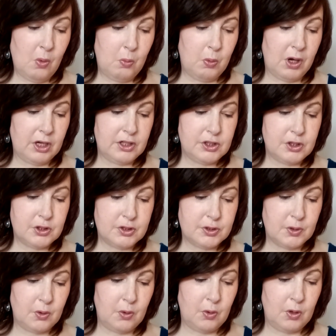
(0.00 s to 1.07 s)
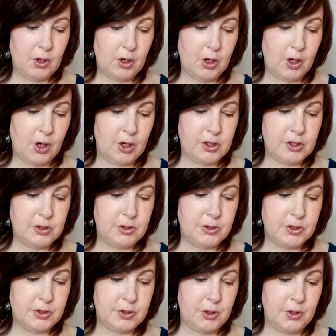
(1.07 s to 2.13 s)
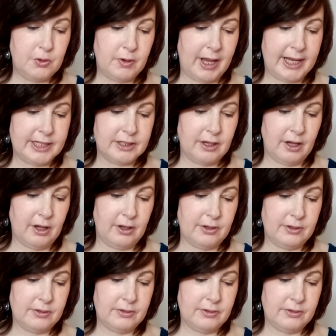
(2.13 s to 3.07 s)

What is your soul urging you to do right now?